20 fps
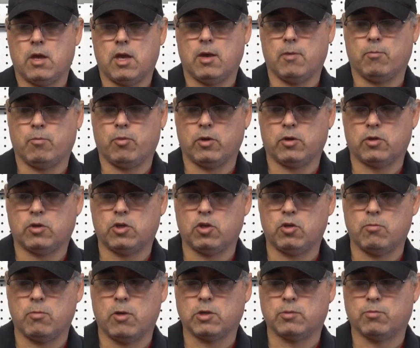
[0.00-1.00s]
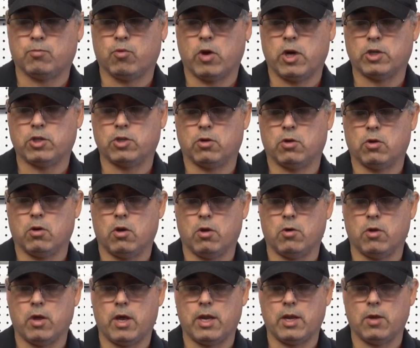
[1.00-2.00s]
and put too much pressure
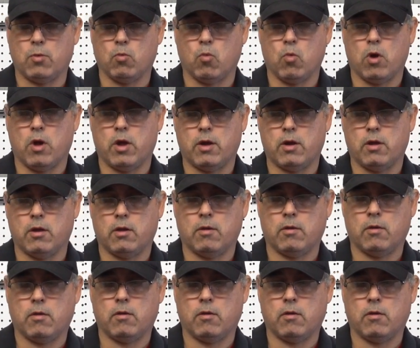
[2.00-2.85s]
on any one